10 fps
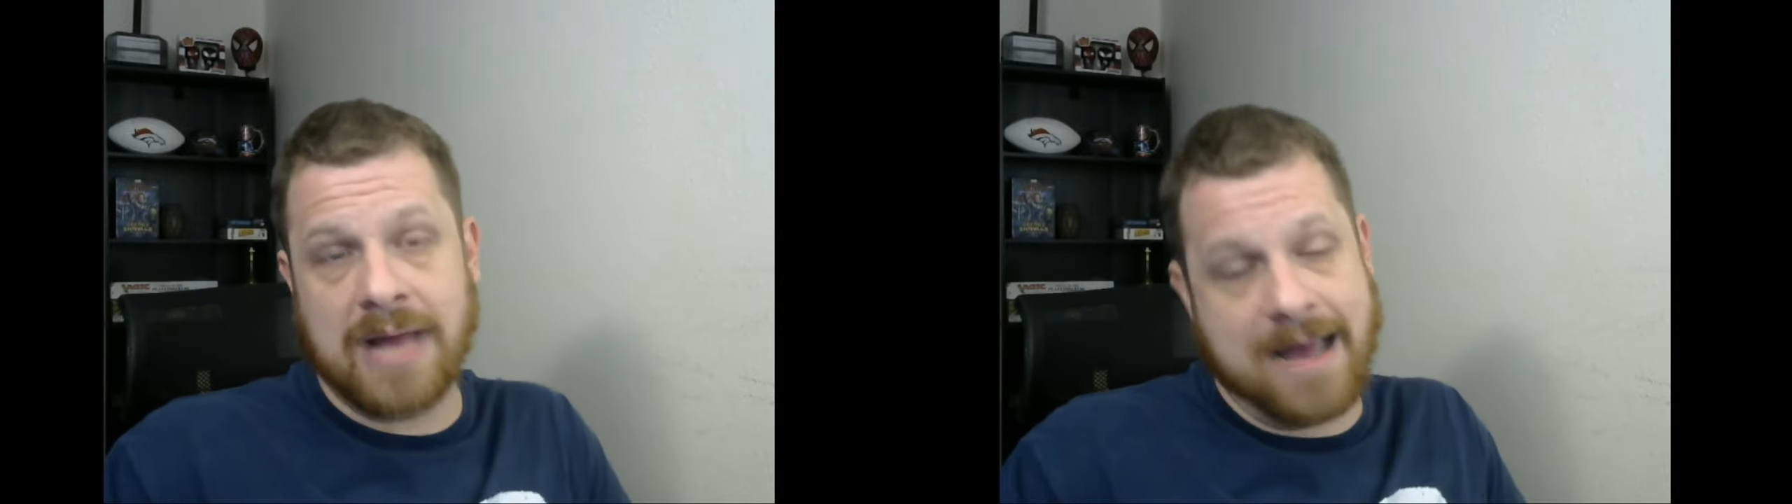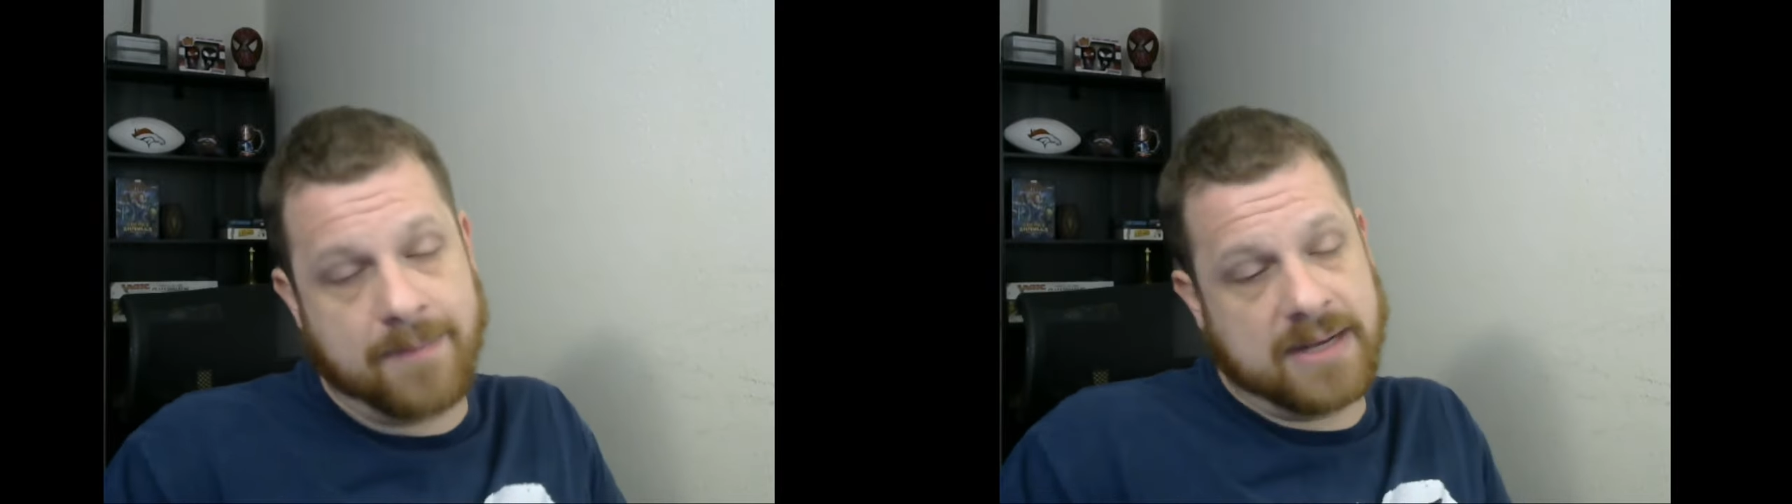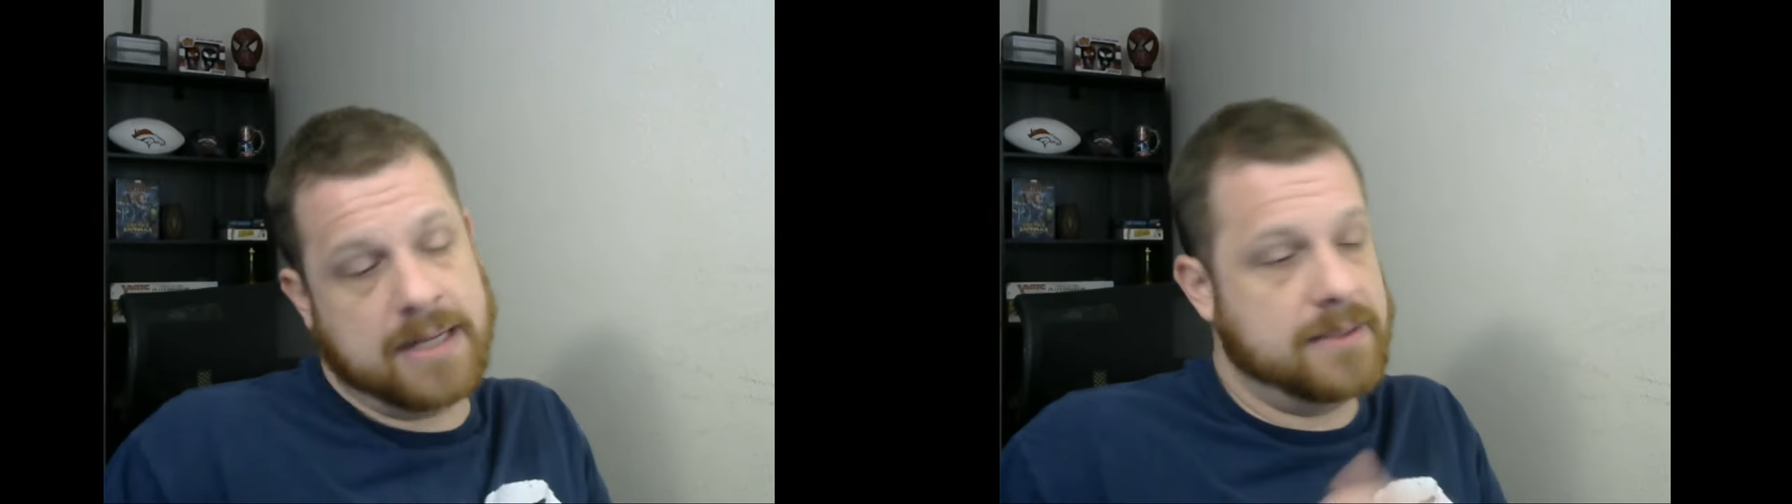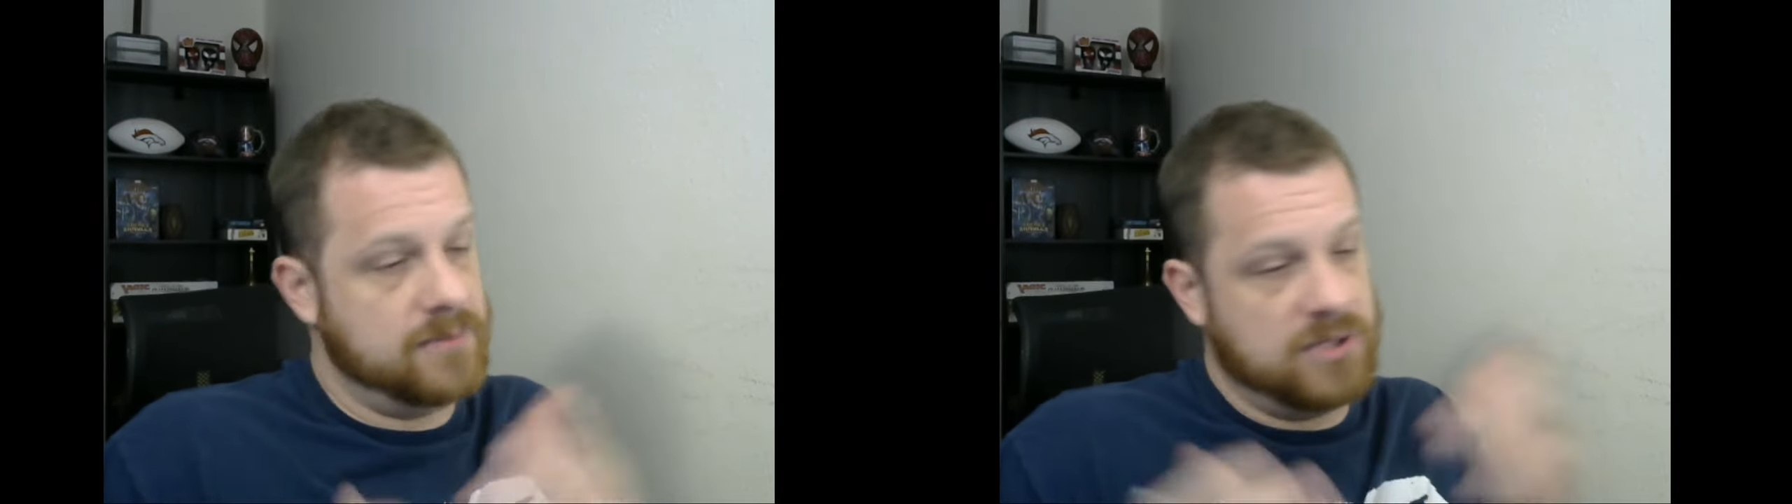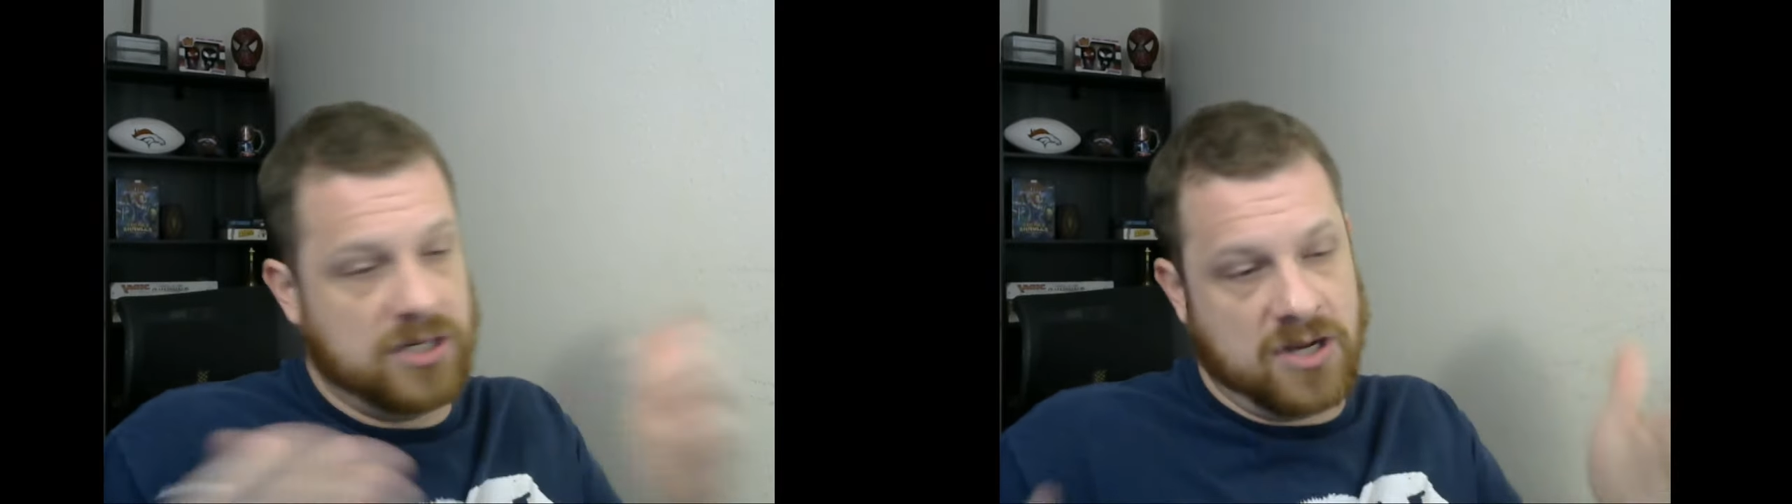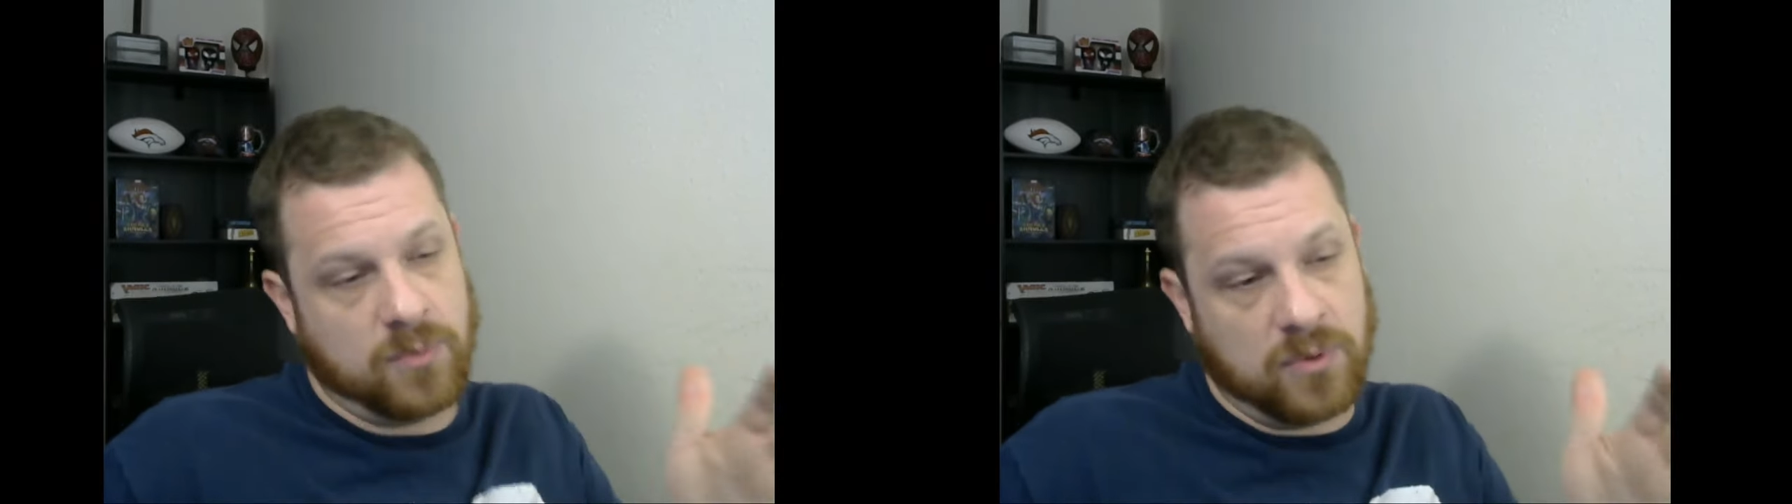happen, and you know,